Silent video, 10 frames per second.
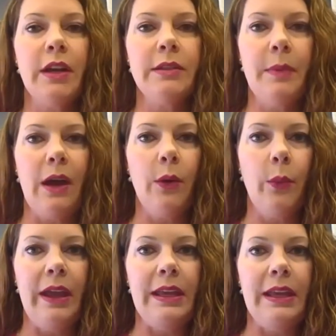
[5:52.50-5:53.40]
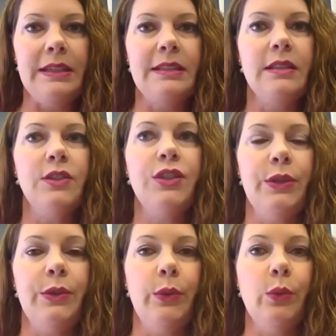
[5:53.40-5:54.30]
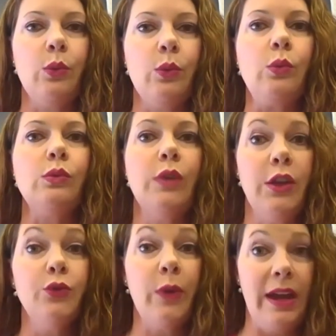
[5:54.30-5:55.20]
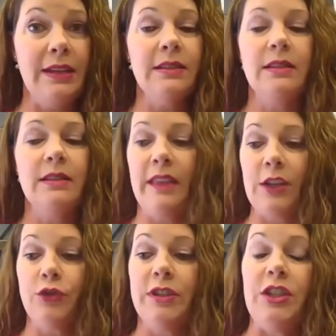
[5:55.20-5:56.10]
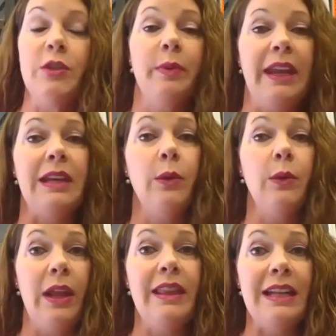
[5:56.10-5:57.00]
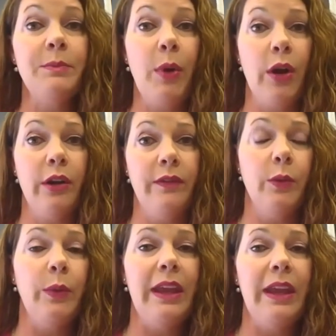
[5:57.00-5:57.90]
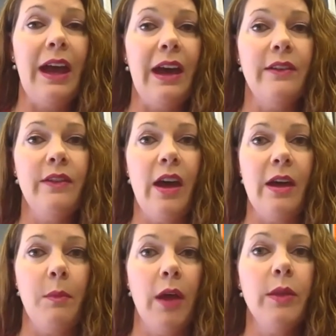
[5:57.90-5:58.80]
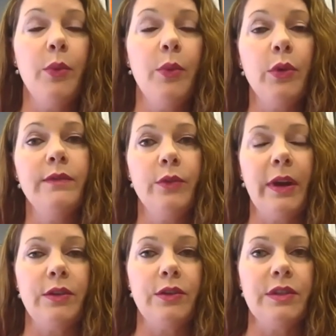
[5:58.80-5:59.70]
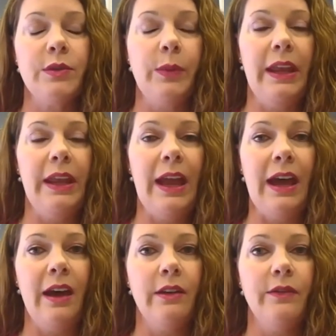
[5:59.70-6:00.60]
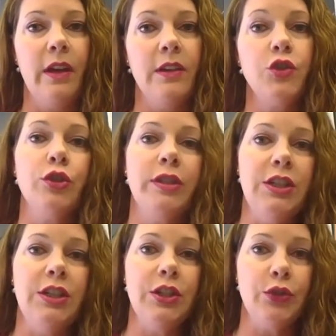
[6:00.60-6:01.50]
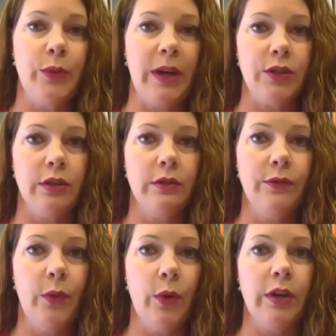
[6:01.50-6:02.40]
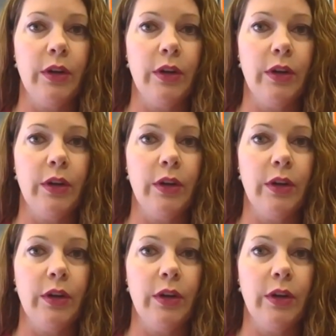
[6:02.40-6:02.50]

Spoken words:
about ways to address that strategic plan, and that's part of it. We have on the board of directors, we have a strategic director for